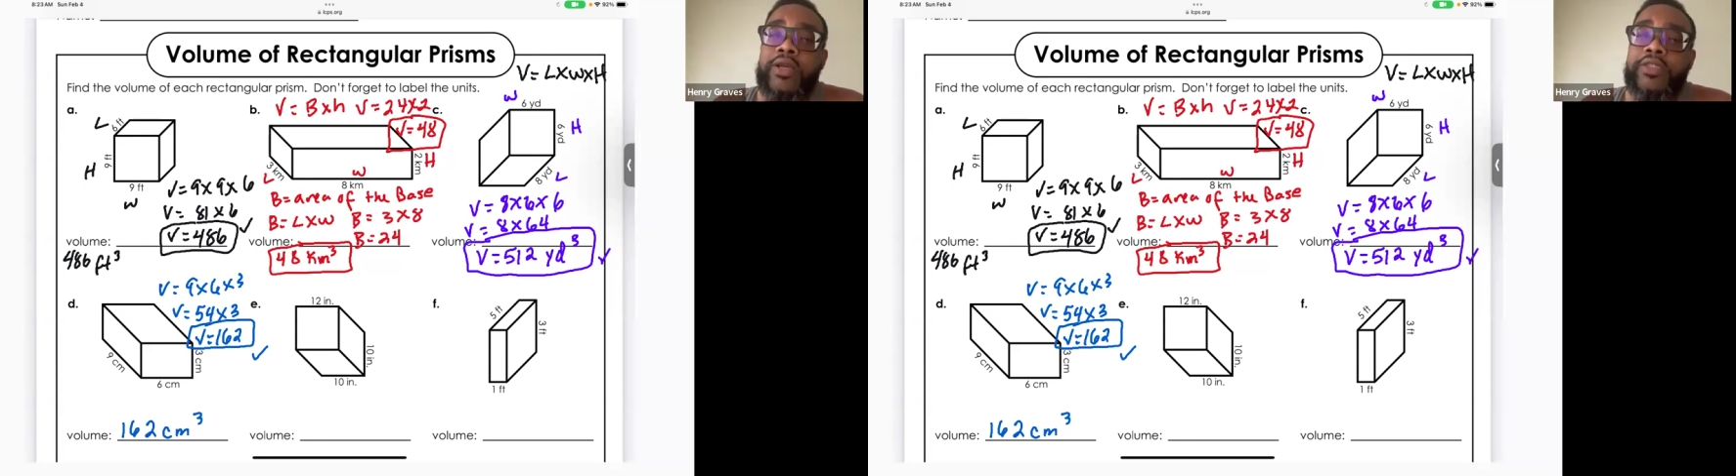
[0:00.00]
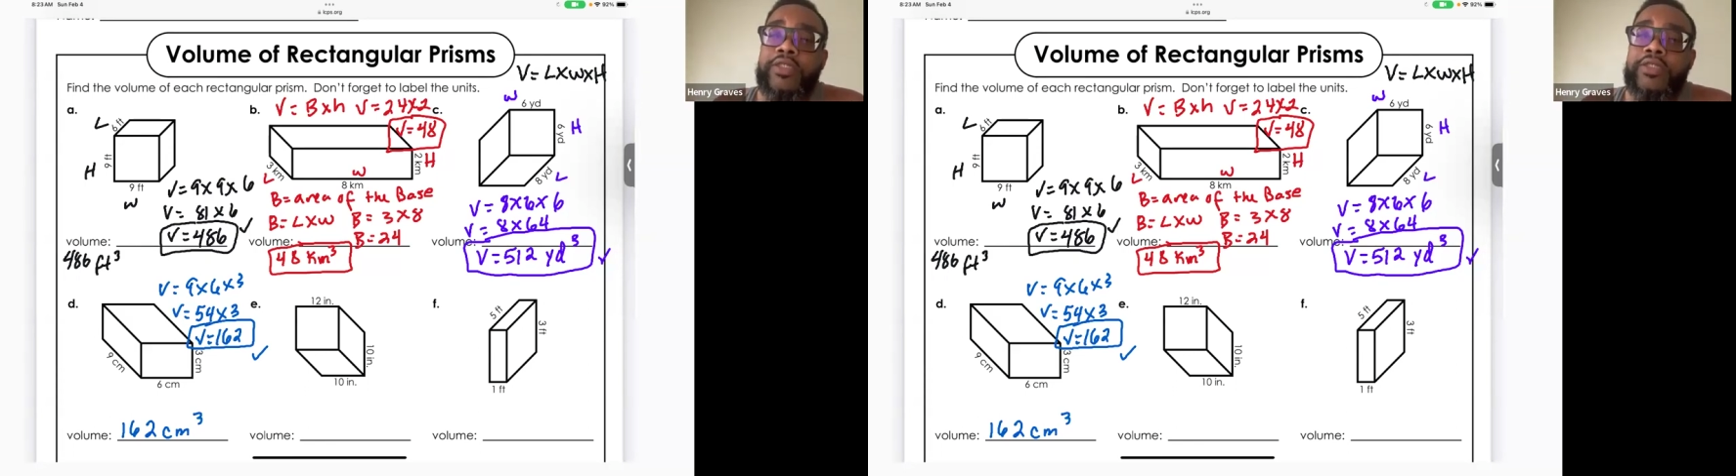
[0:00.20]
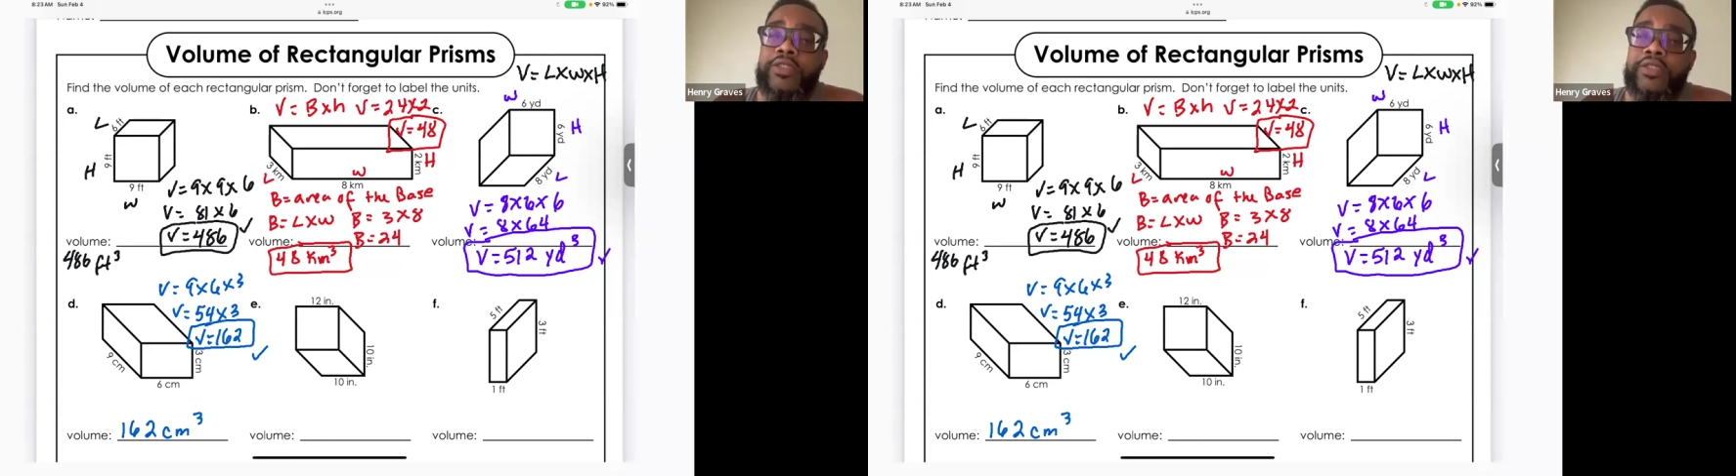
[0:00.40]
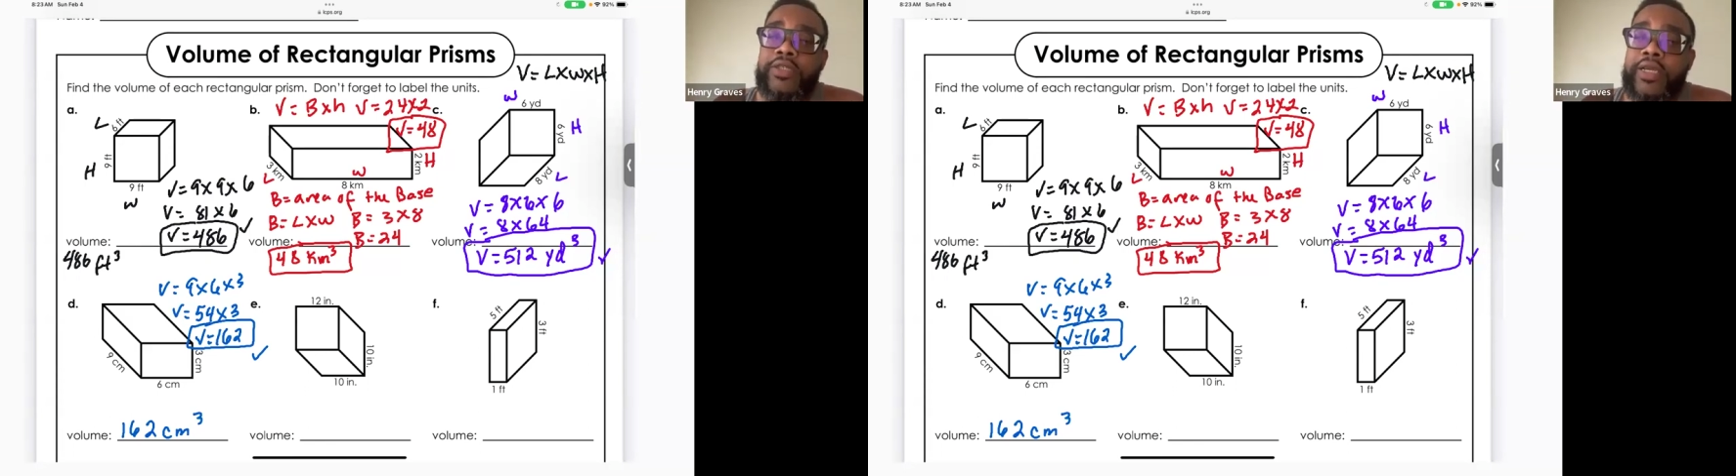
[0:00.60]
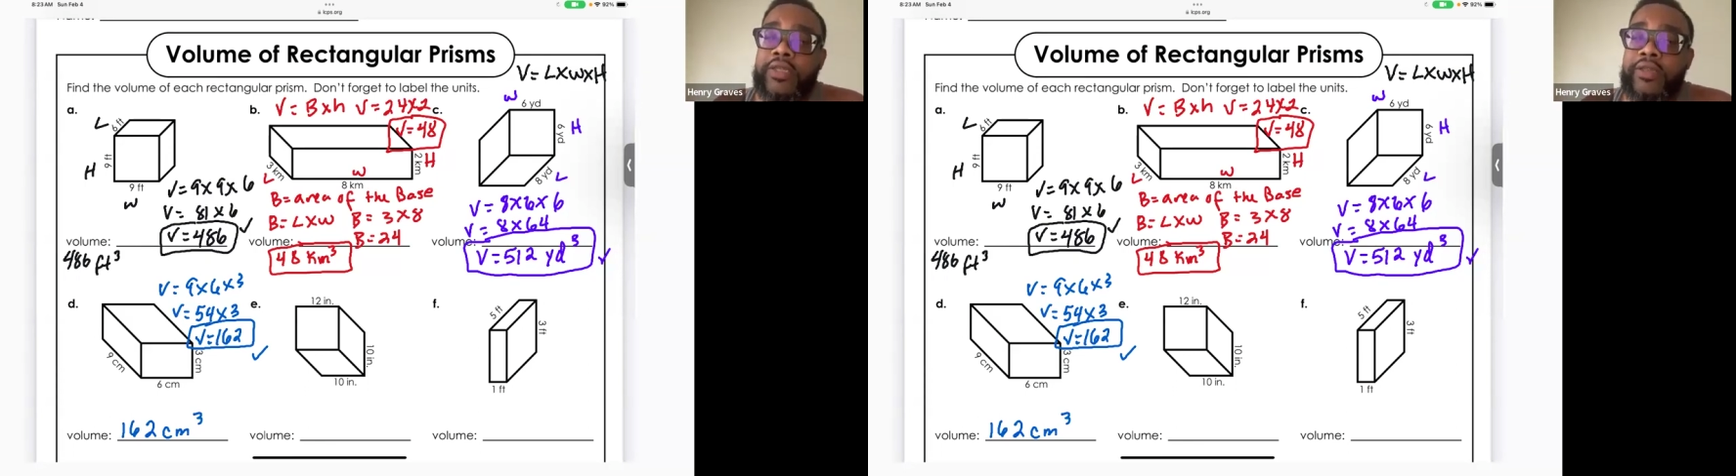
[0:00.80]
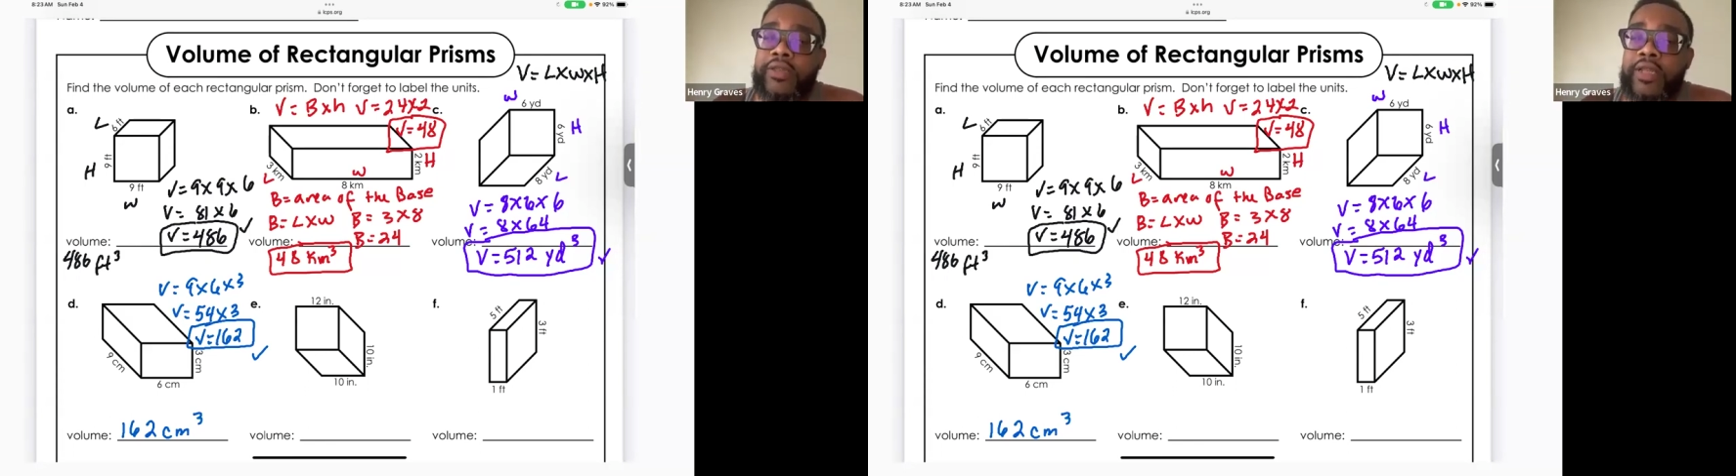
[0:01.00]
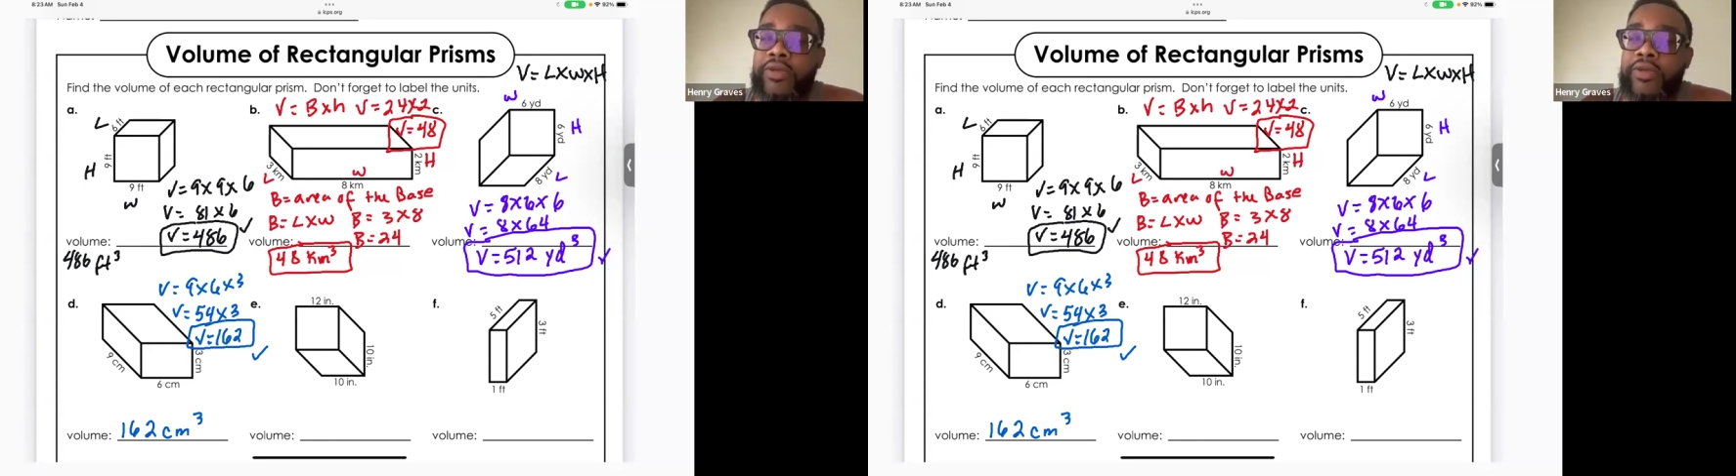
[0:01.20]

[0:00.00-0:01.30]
just get labeled